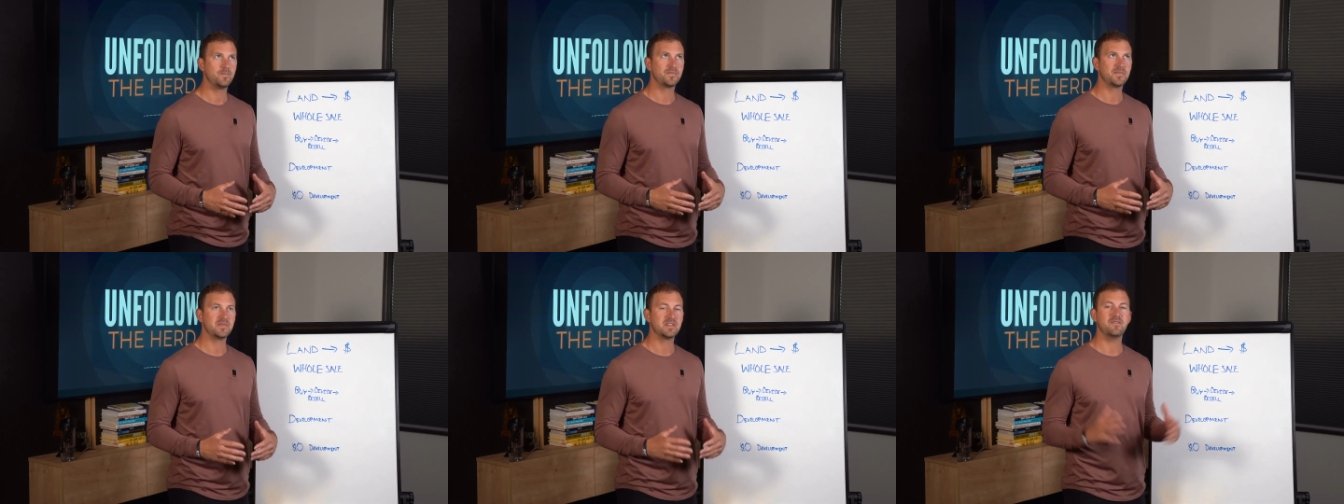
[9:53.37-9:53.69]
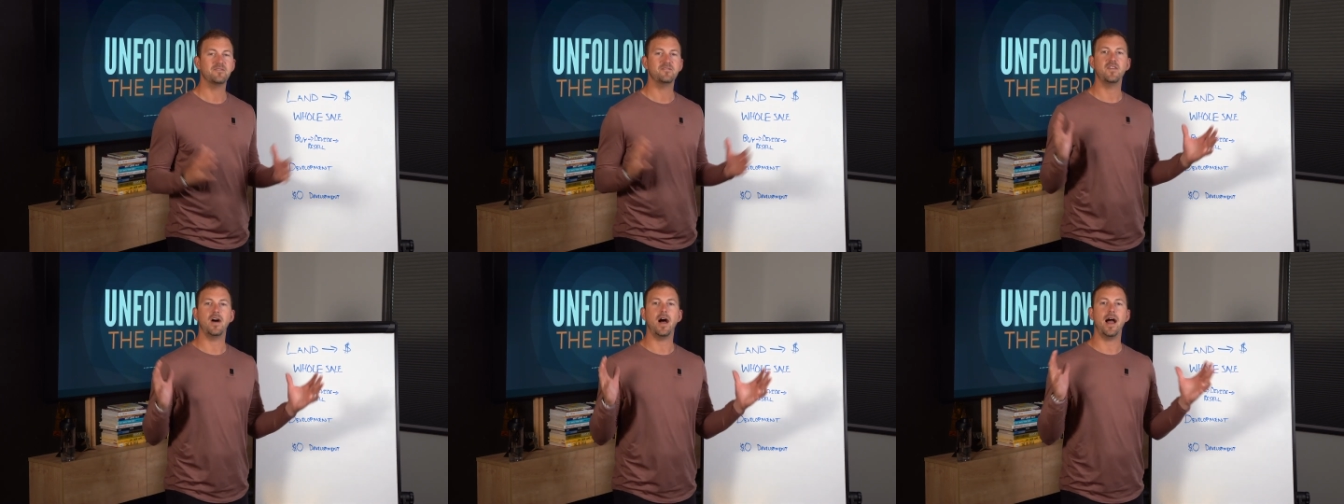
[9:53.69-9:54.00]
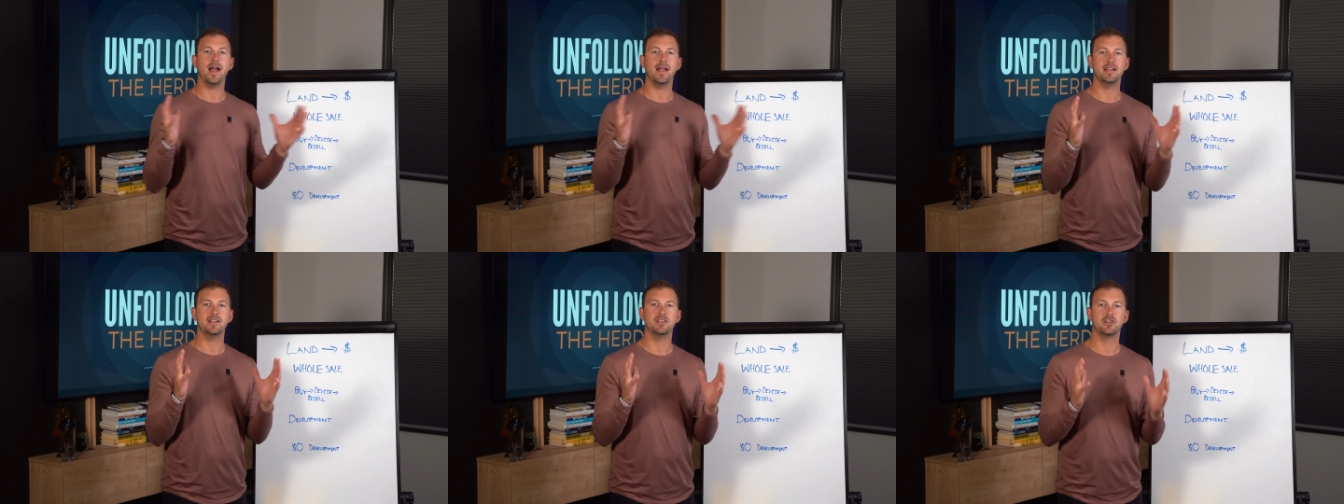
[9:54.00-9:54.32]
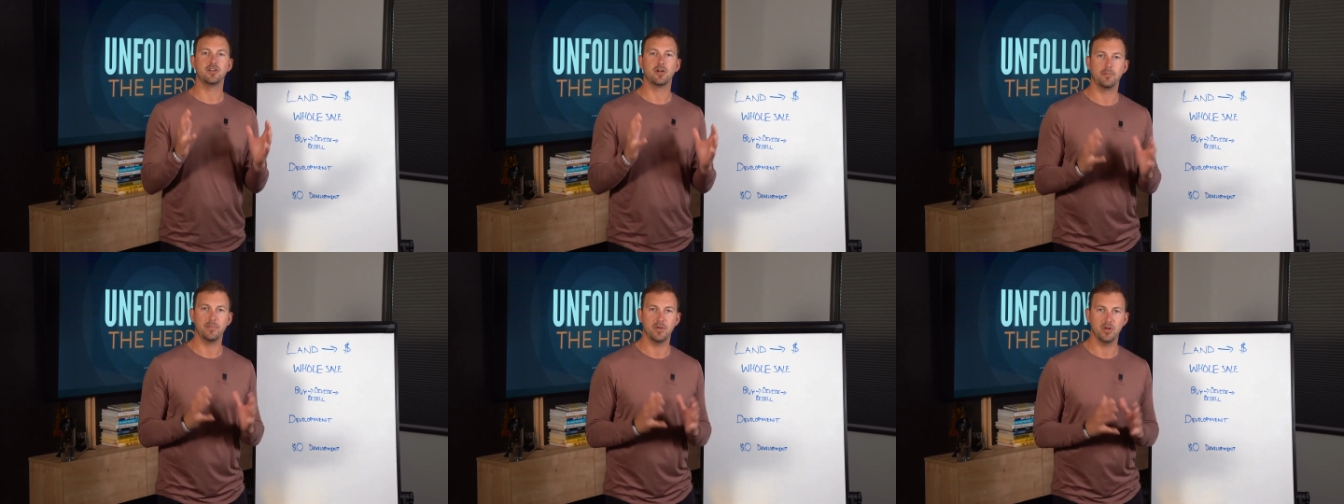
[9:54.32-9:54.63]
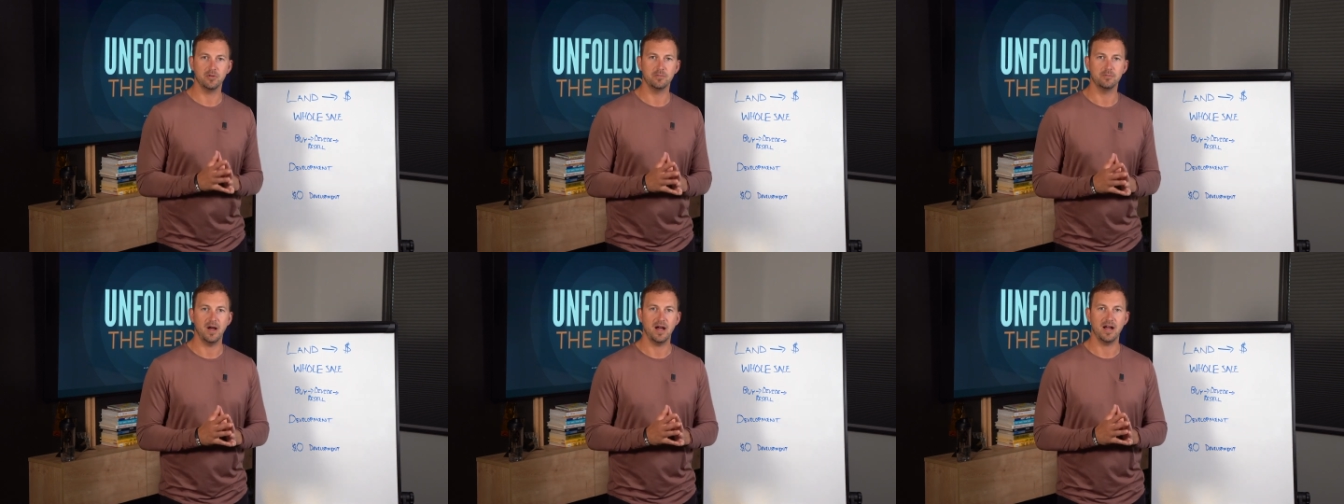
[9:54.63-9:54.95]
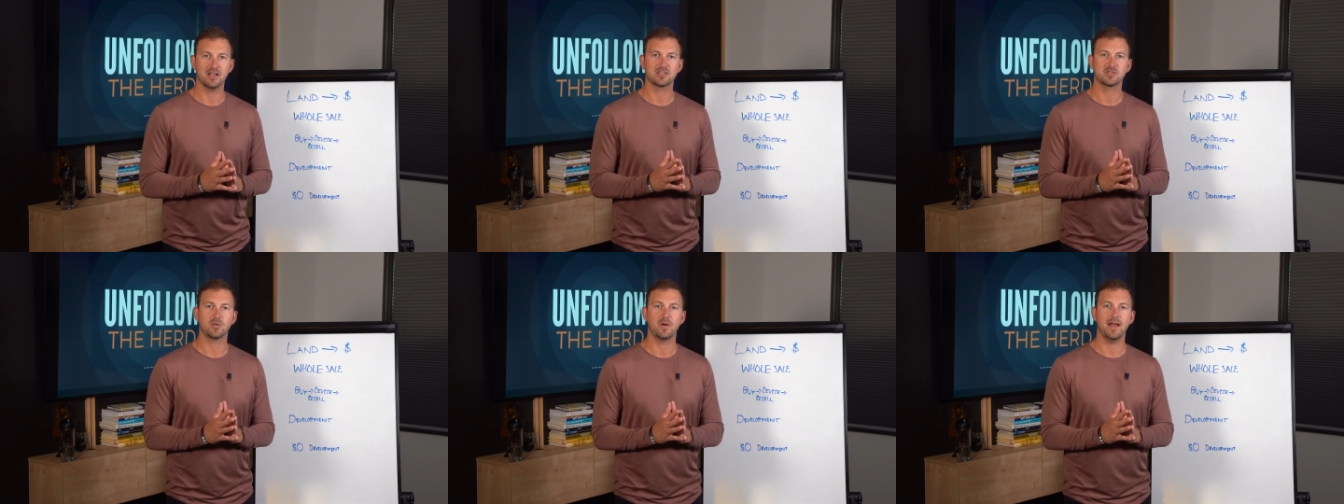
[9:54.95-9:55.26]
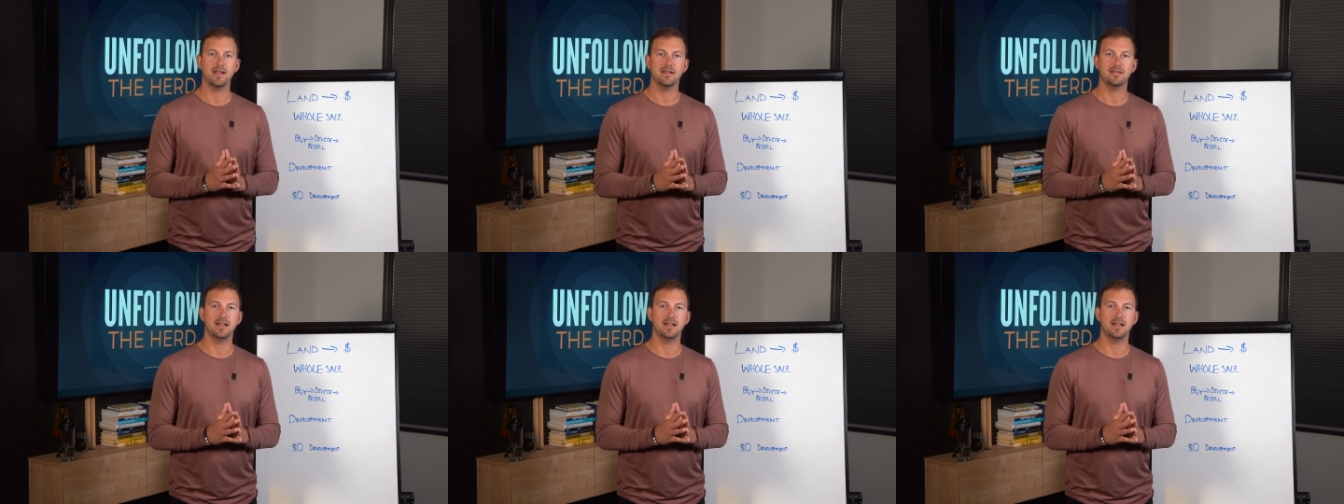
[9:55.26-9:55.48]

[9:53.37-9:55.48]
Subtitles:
define your build box, right?